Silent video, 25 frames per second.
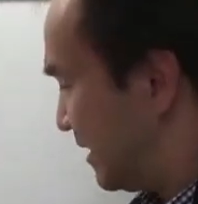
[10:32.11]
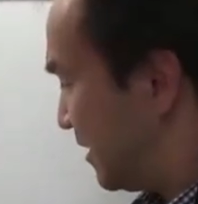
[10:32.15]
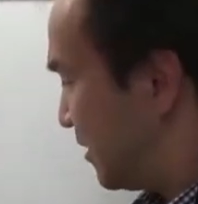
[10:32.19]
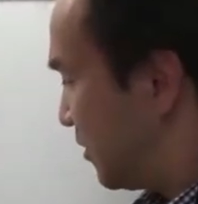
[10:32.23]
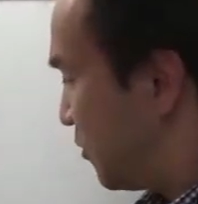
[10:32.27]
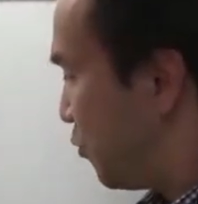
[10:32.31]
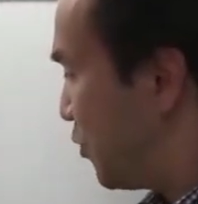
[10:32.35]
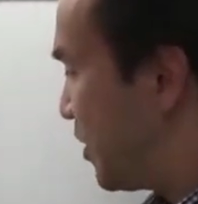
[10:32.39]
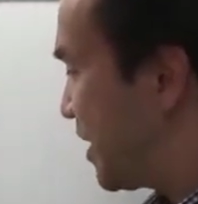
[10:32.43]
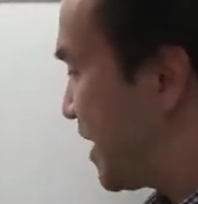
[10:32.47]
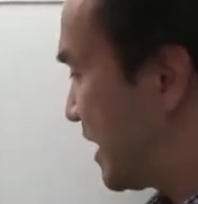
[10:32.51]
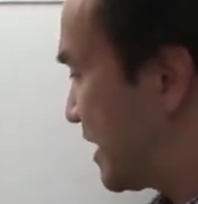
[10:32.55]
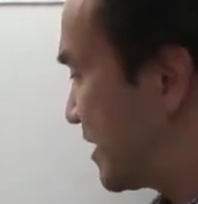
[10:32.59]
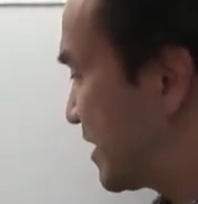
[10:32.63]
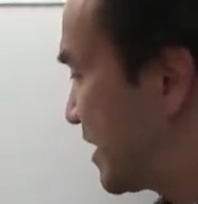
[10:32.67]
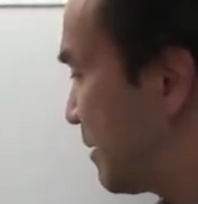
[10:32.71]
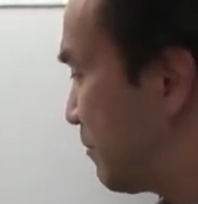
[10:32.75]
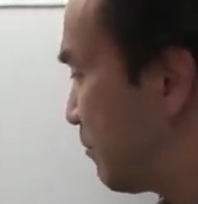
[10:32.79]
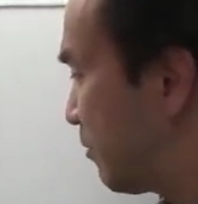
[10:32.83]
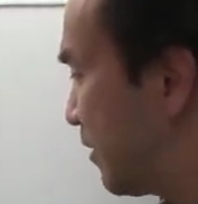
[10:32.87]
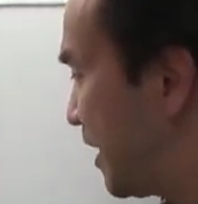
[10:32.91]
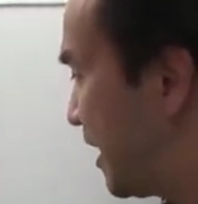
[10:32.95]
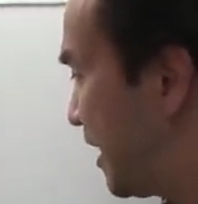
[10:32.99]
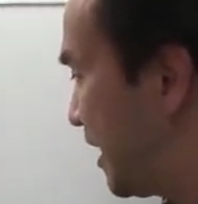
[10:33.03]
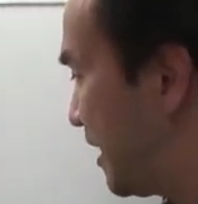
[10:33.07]
we can
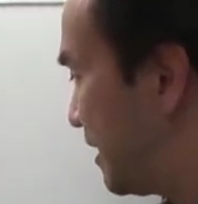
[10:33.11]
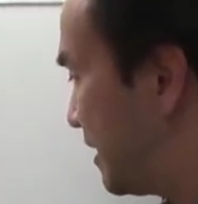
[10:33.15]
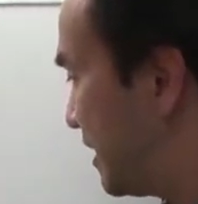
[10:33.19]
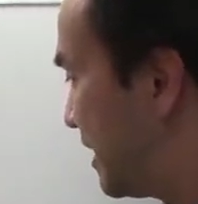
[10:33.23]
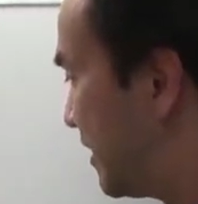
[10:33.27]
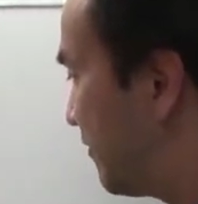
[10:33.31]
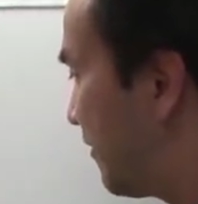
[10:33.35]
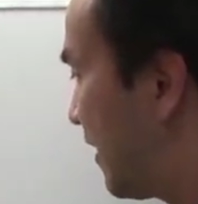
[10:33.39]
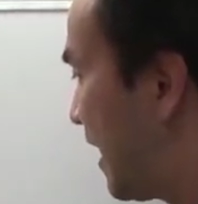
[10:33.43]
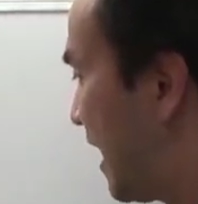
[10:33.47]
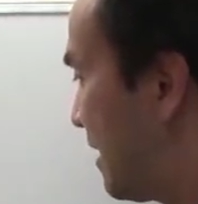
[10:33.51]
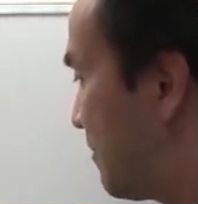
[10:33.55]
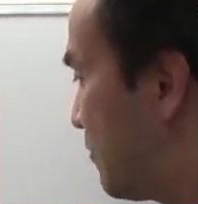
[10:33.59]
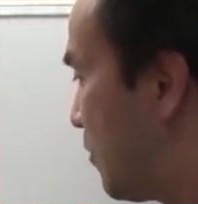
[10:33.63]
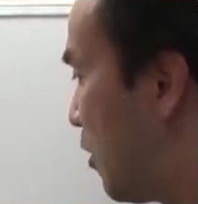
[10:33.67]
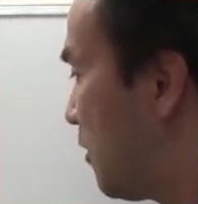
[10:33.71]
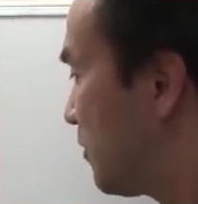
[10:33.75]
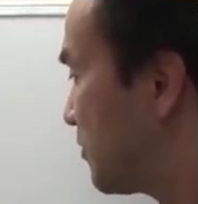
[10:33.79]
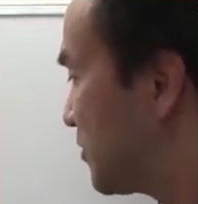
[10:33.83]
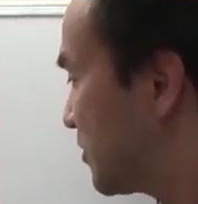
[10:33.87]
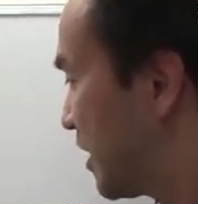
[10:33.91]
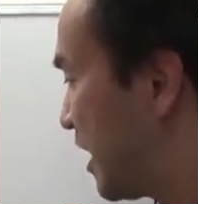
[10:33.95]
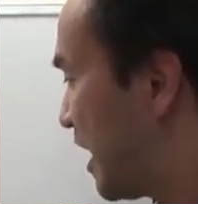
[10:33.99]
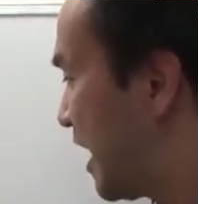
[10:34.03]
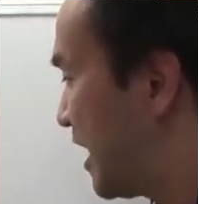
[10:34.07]
simply divide both
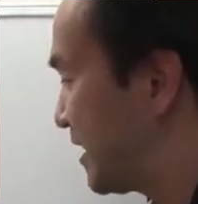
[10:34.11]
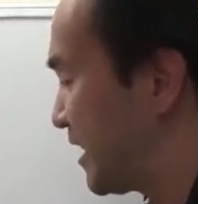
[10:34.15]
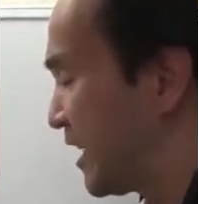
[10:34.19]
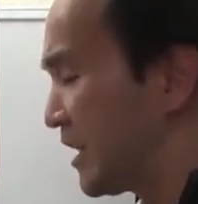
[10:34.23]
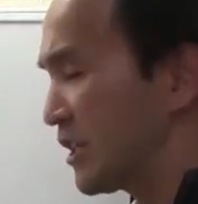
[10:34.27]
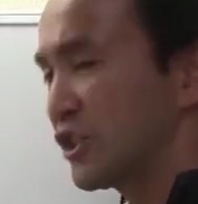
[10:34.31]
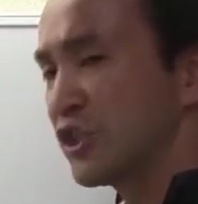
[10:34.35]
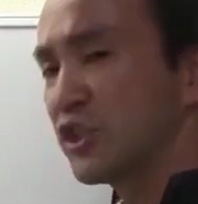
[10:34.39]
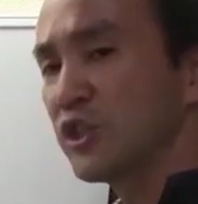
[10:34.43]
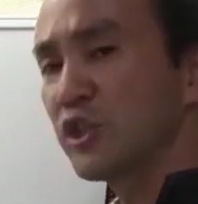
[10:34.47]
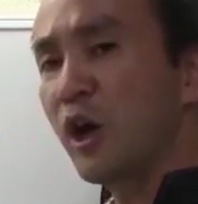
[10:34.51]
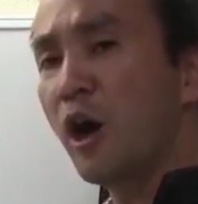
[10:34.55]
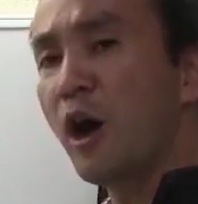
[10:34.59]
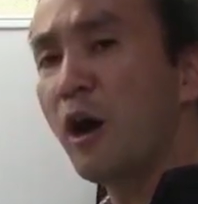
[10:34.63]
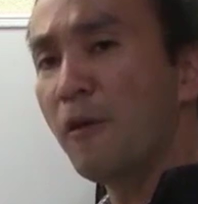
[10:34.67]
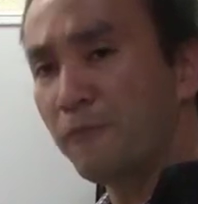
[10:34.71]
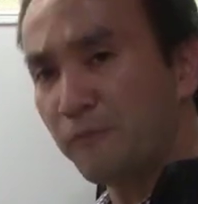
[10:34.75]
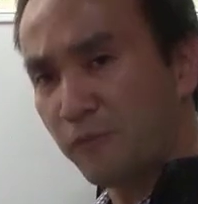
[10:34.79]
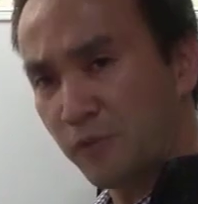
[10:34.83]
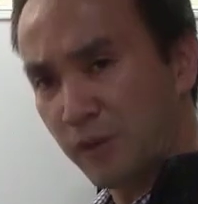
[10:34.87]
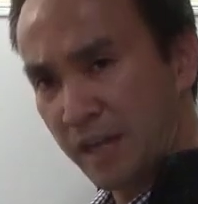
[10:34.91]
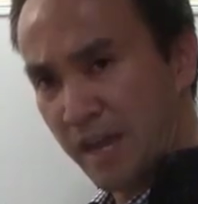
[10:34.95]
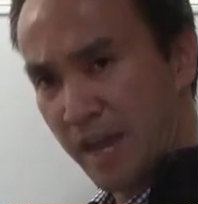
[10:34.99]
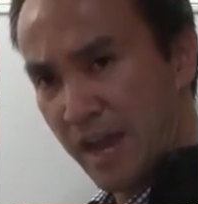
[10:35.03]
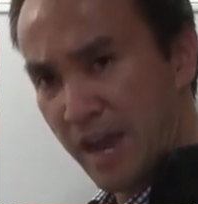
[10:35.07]
sides and solve
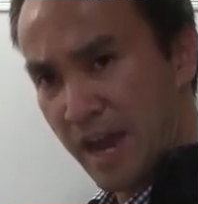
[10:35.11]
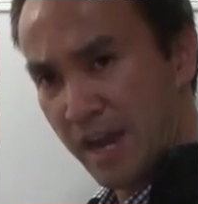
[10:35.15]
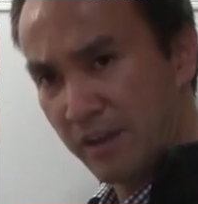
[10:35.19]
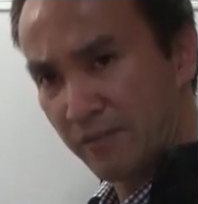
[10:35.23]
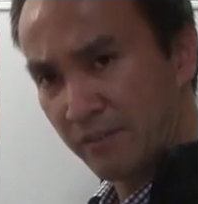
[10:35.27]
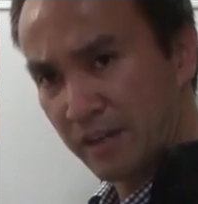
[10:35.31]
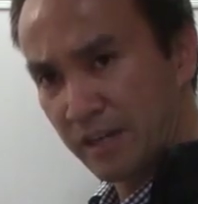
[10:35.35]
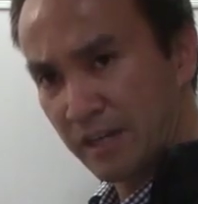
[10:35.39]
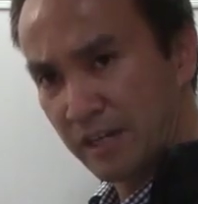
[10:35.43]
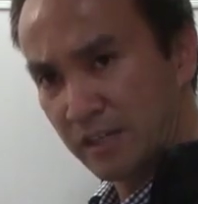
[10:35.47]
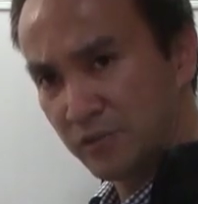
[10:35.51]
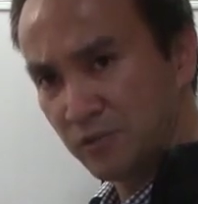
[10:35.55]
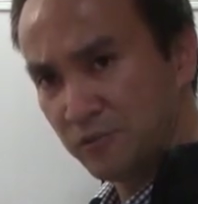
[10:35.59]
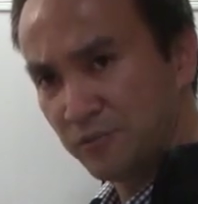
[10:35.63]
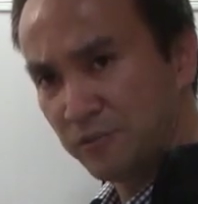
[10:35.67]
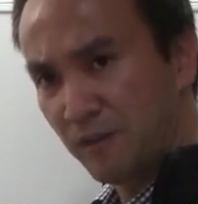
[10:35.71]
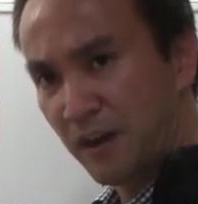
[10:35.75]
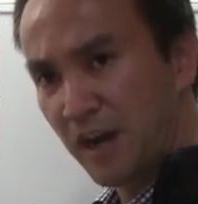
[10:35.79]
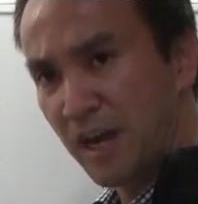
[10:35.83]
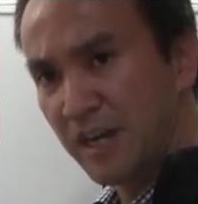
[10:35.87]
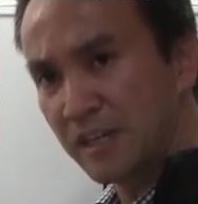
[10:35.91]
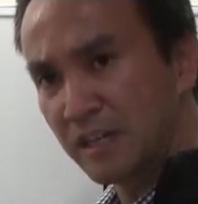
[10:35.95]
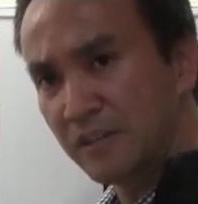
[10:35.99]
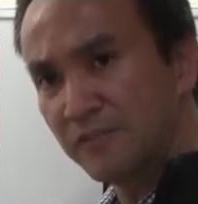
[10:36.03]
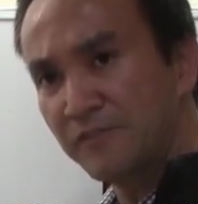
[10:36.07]
for k right here to
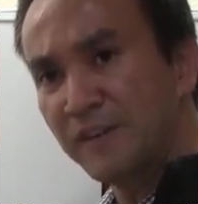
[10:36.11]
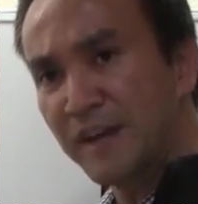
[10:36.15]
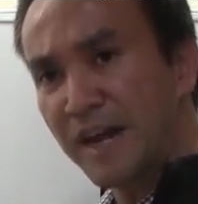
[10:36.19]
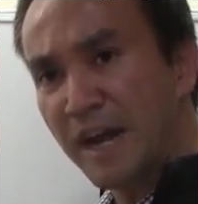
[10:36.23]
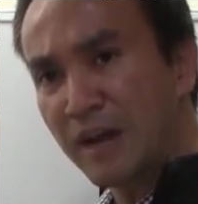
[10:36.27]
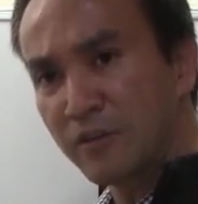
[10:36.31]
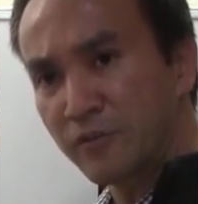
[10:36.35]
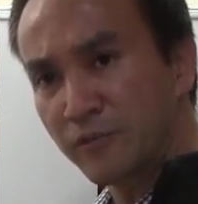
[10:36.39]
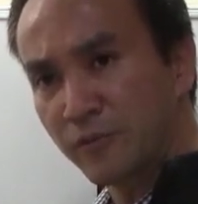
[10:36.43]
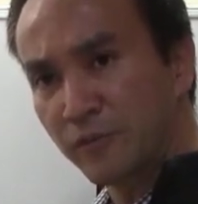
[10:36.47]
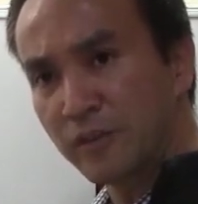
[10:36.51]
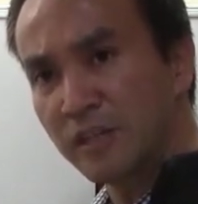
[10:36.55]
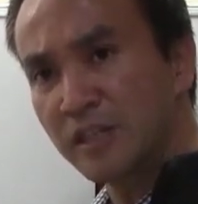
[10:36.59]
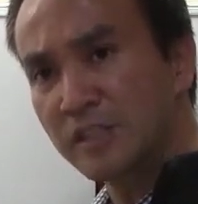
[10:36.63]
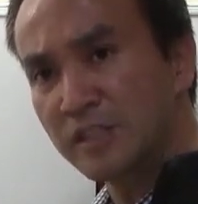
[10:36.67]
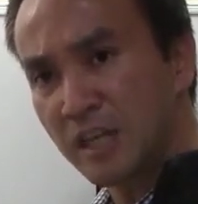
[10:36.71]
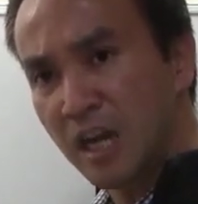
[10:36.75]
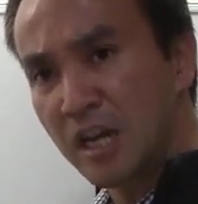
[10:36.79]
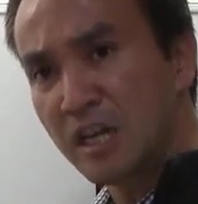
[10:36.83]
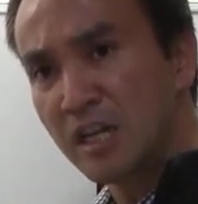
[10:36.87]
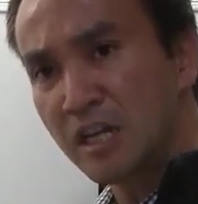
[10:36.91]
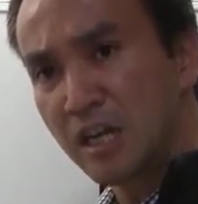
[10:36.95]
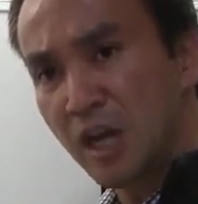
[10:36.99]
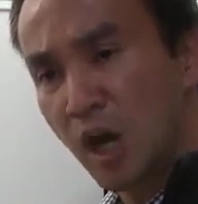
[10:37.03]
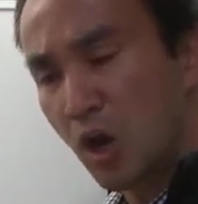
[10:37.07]
find the value for this
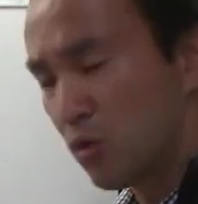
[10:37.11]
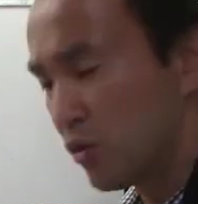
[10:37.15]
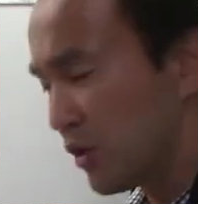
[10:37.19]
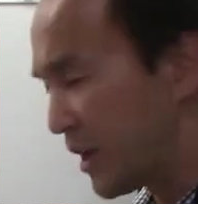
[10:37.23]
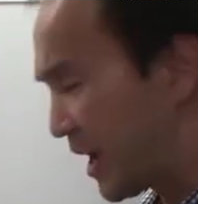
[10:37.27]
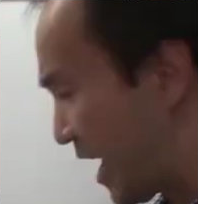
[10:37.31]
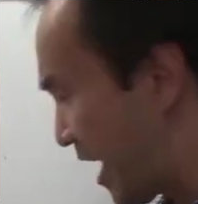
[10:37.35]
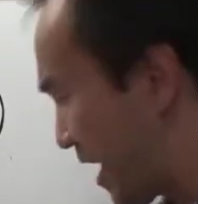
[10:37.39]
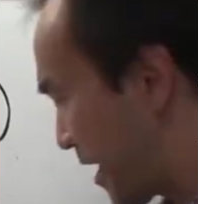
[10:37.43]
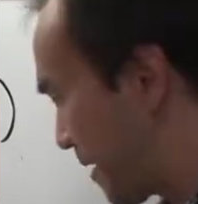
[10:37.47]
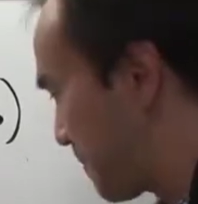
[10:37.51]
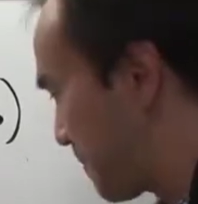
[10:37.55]
unknown k.